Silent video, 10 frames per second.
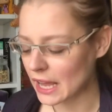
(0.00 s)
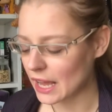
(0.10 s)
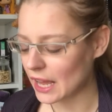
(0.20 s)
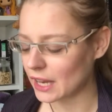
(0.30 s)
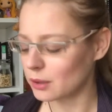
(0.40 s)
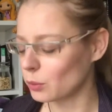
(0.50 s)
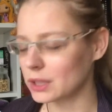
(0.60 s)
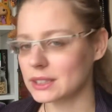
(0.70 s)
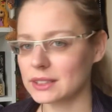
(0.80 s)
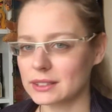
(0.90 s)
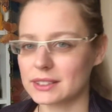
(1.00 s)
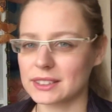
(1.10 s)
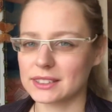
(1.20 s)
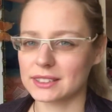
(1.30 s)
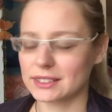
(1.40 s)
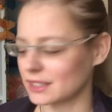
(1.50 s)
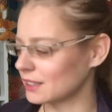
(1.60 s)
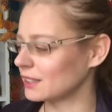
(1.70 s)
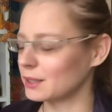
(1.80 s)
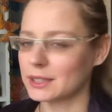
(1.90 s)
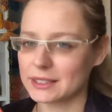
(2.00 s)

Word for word: and what's the